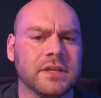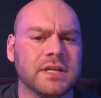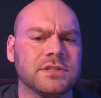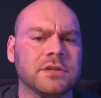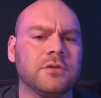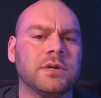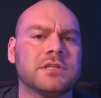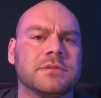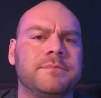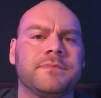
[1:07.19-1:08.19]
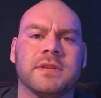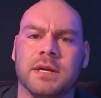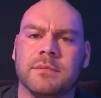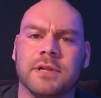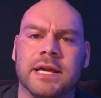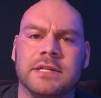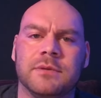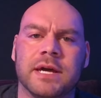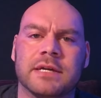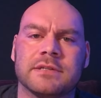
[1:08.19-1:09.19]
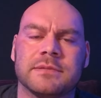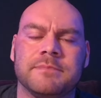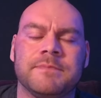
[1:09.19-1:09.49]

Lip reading: That's a good question. I'm glad you asked.